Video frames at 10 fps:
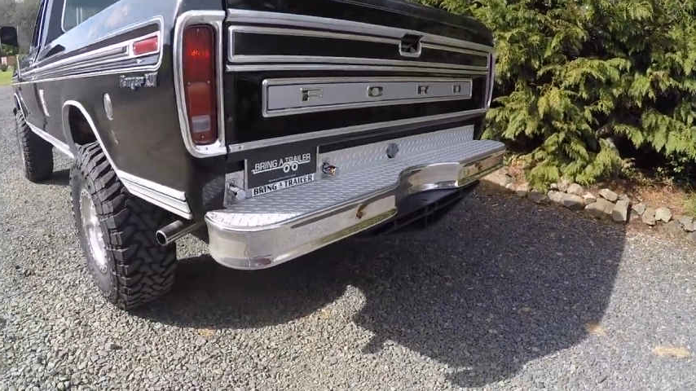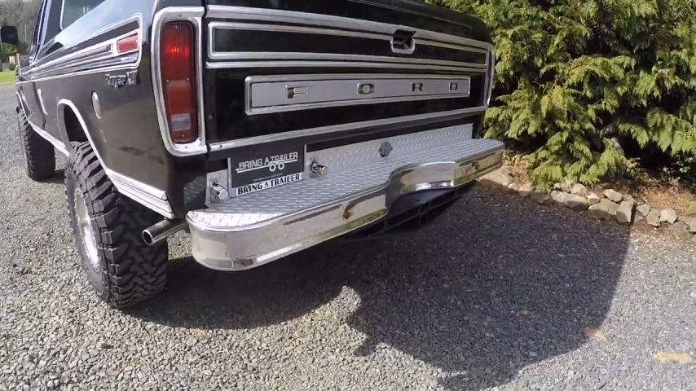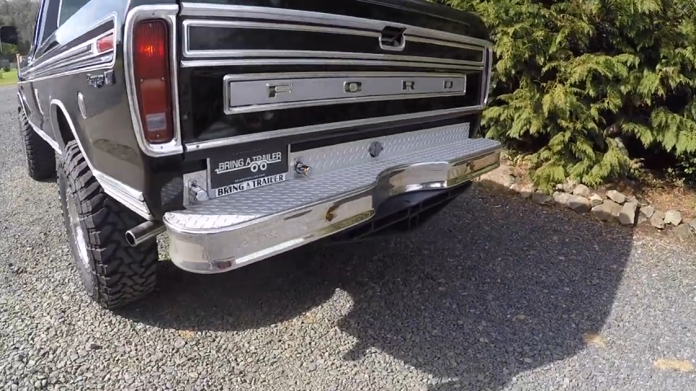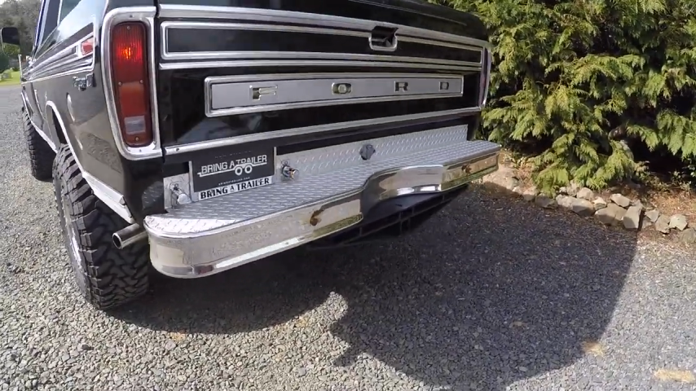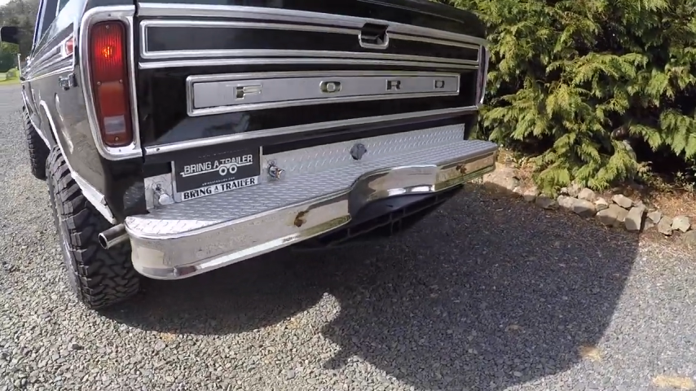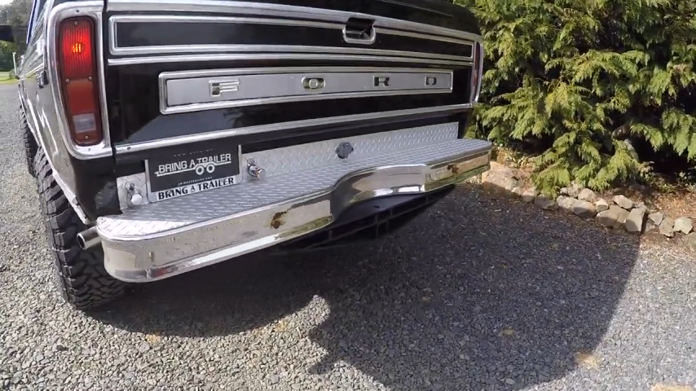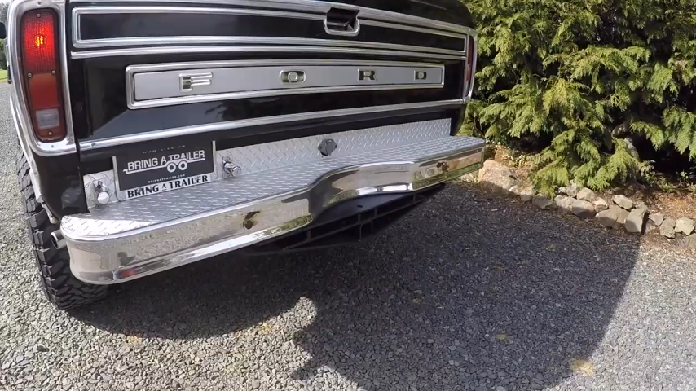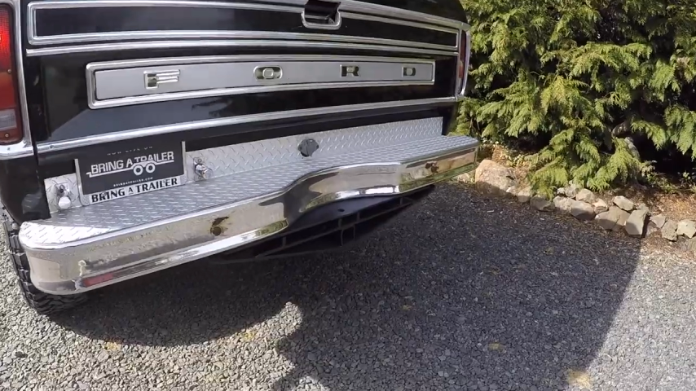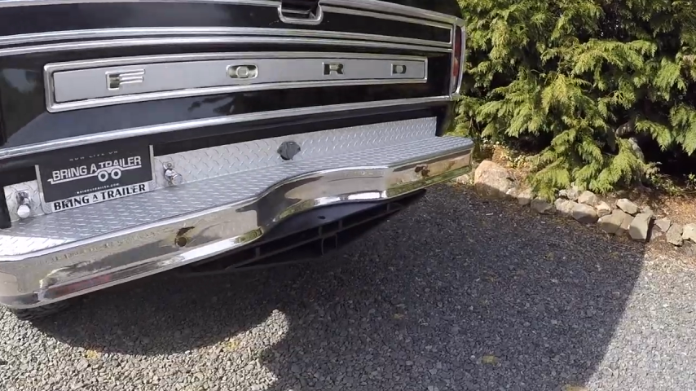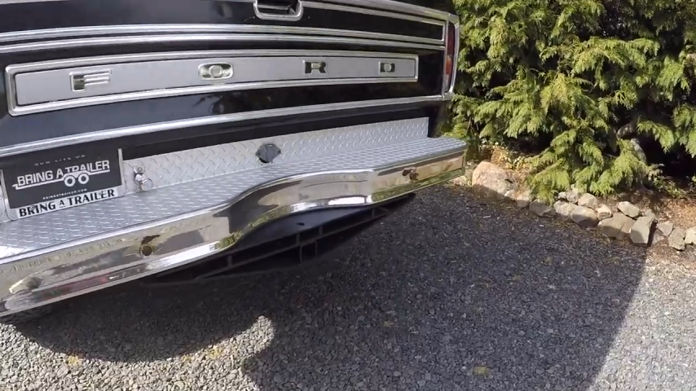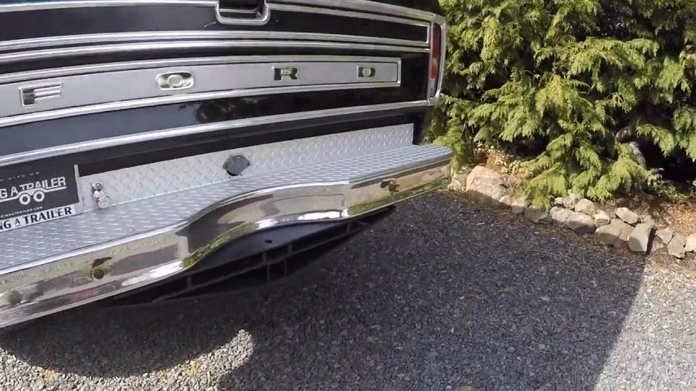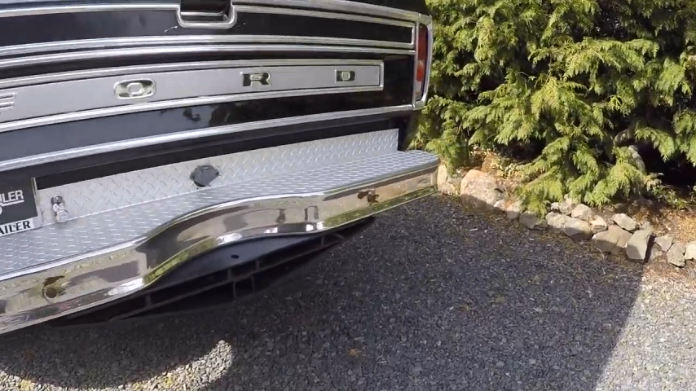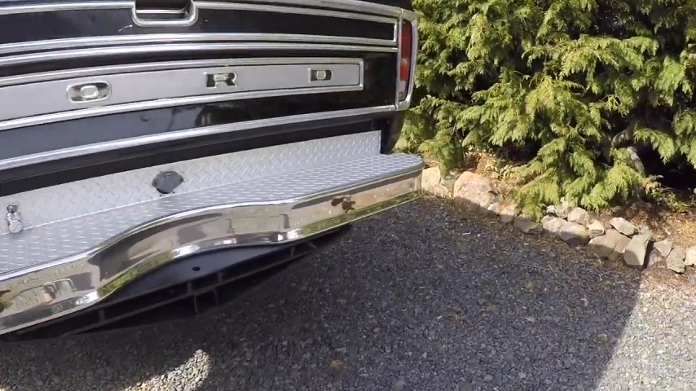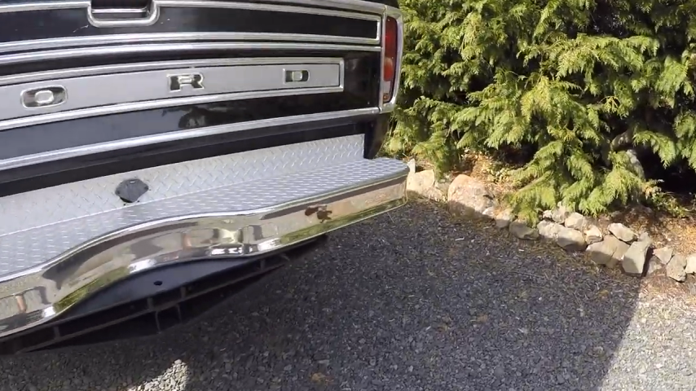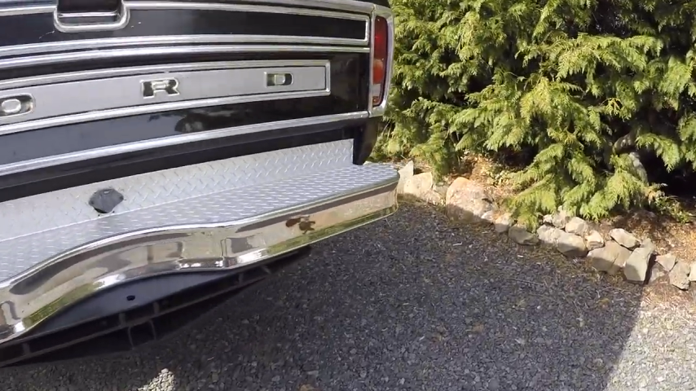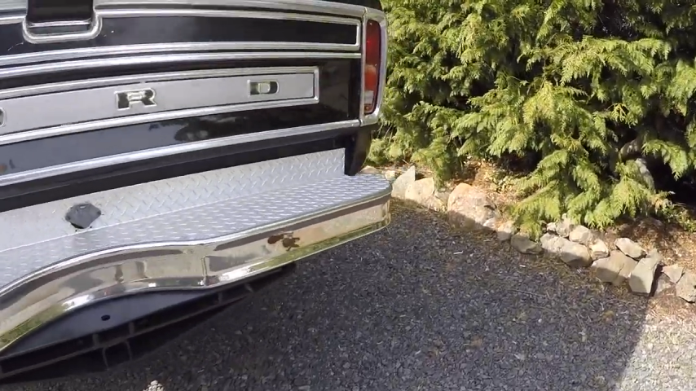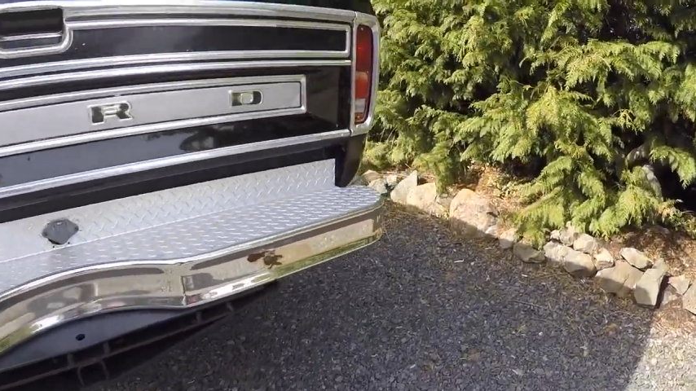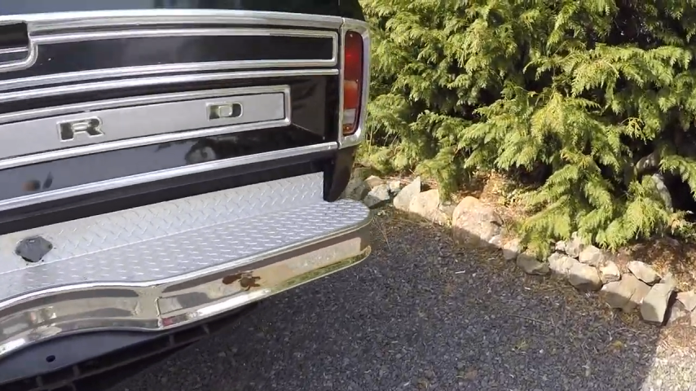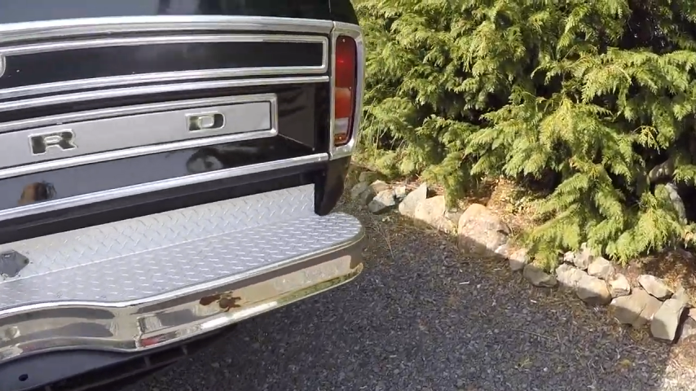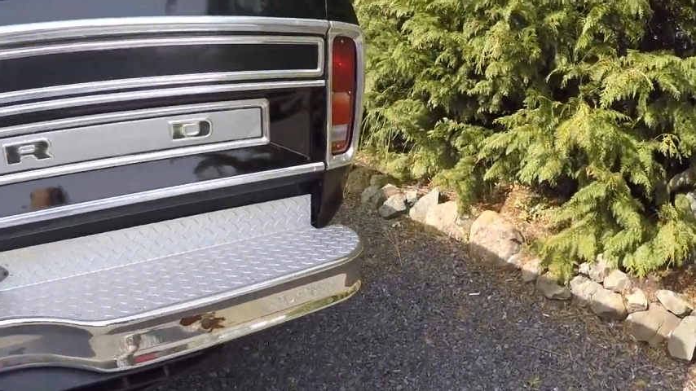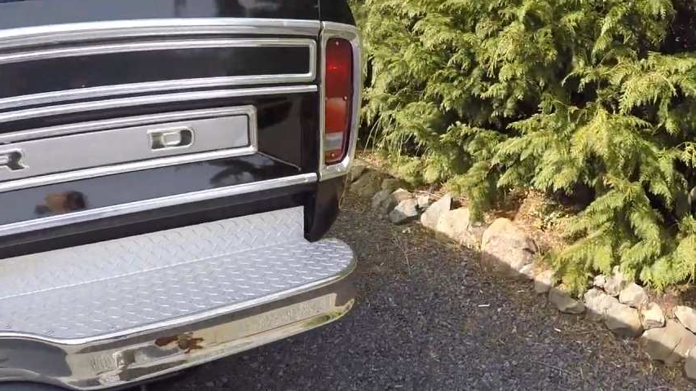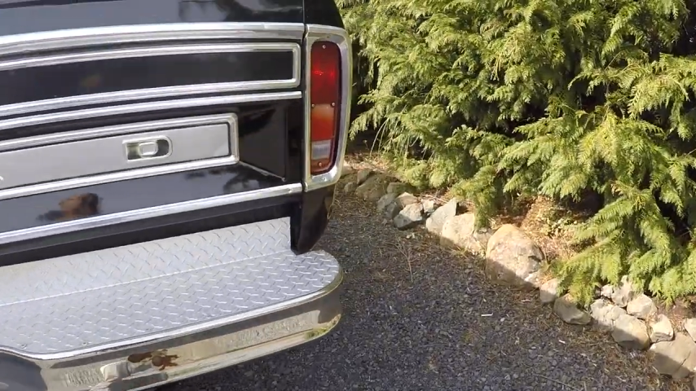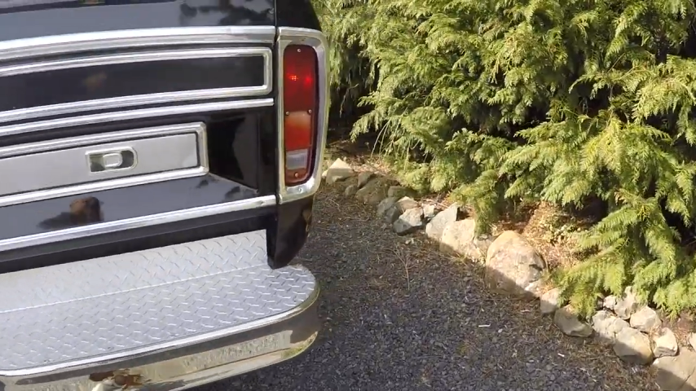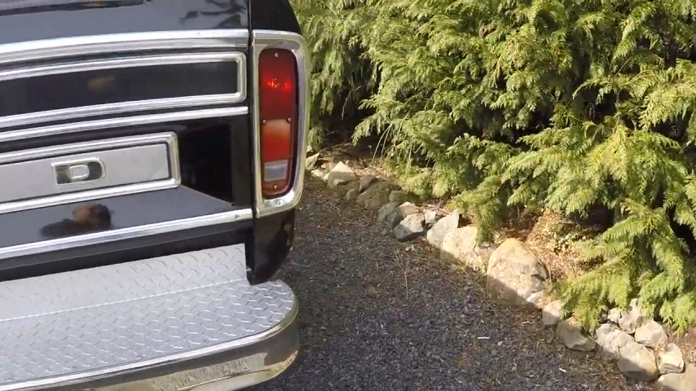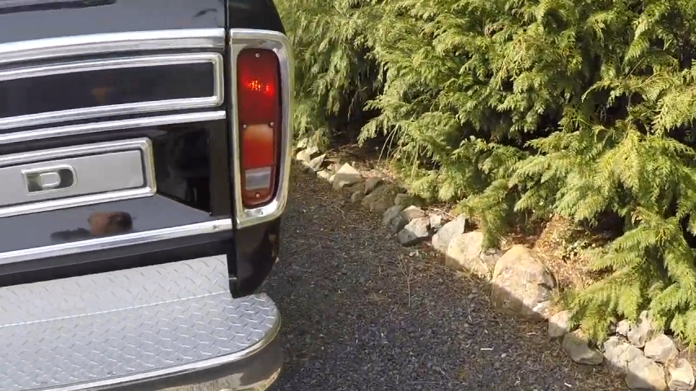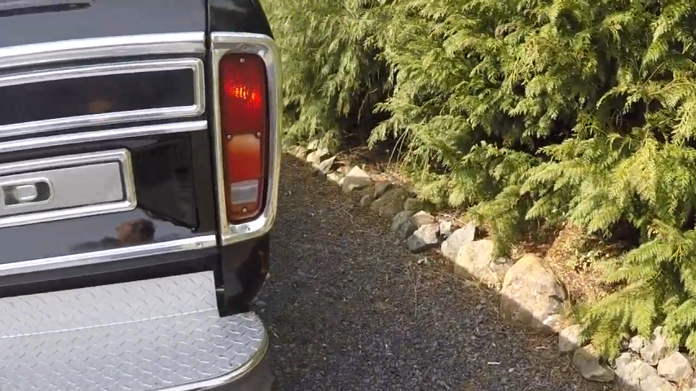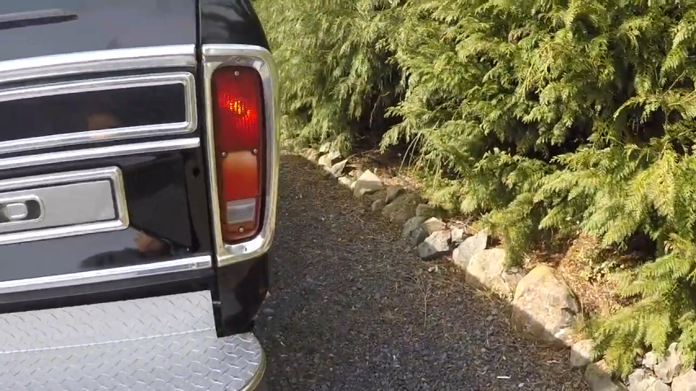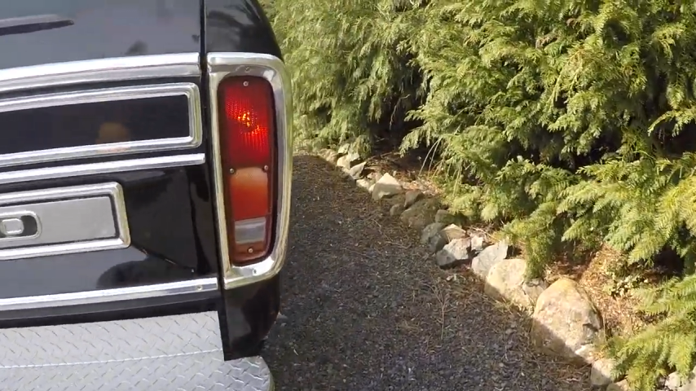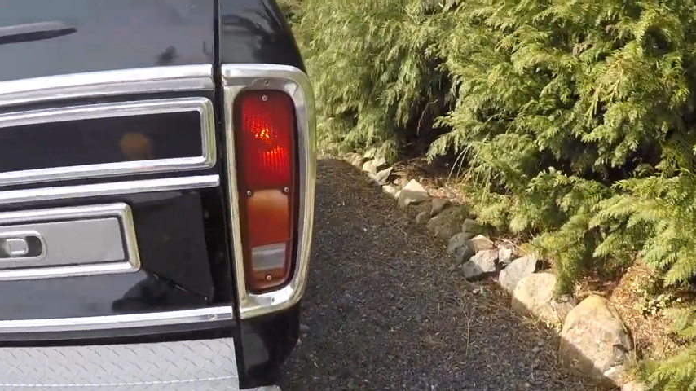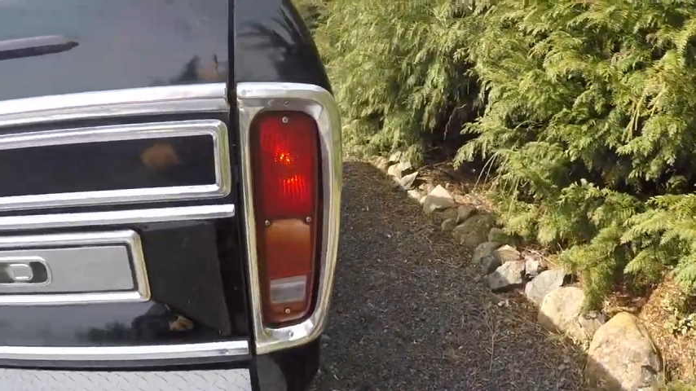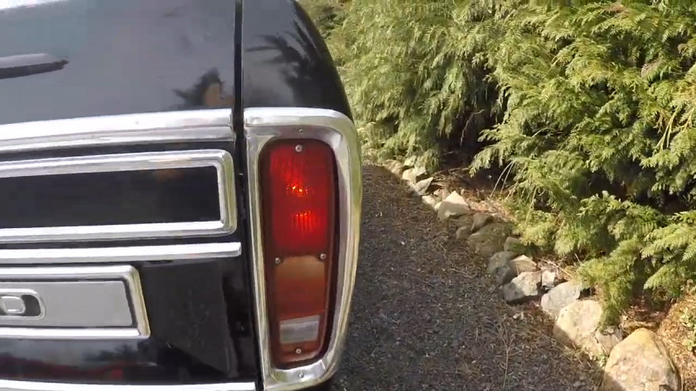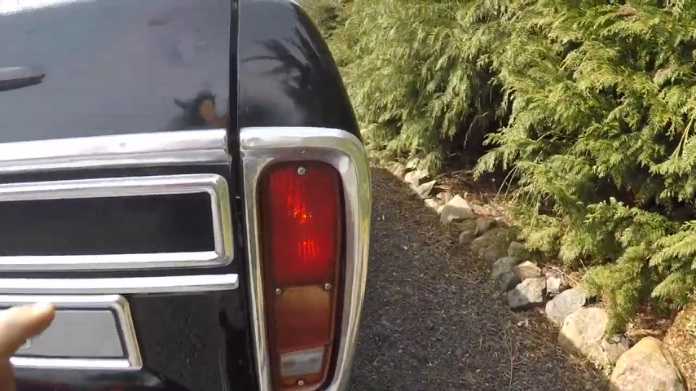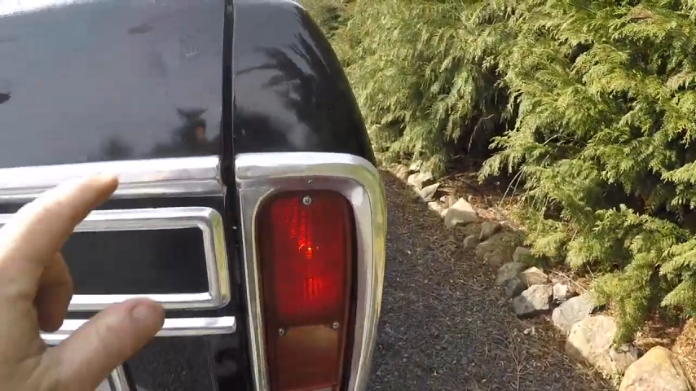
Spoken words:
[unreadable: no face in view]